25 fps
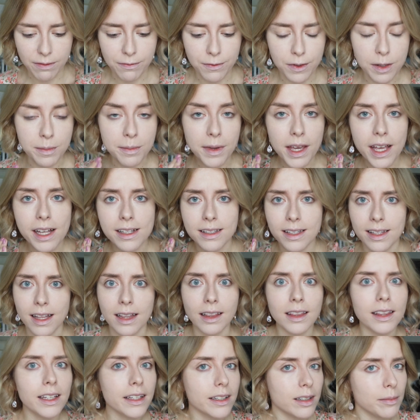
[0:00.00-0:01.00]
For me, it's a
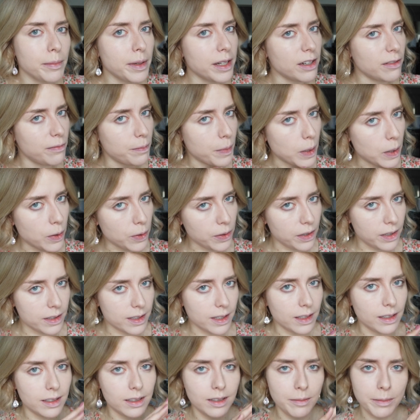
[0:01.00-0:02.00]
little bit of both. It's
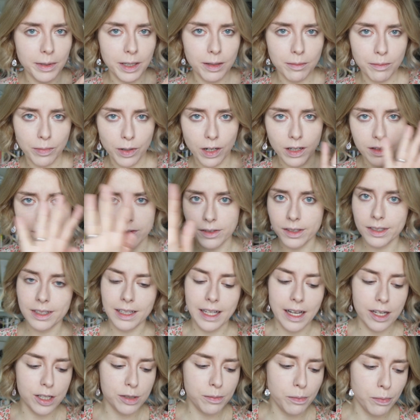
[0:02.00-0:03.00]
a little bit bronzer
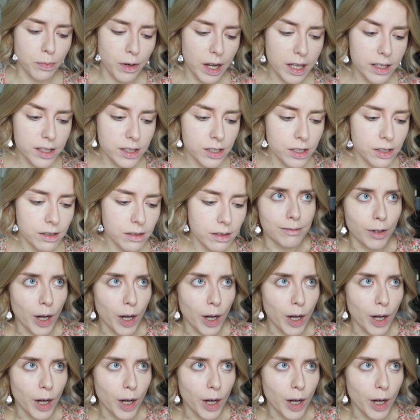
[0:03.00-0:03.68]
slash blush.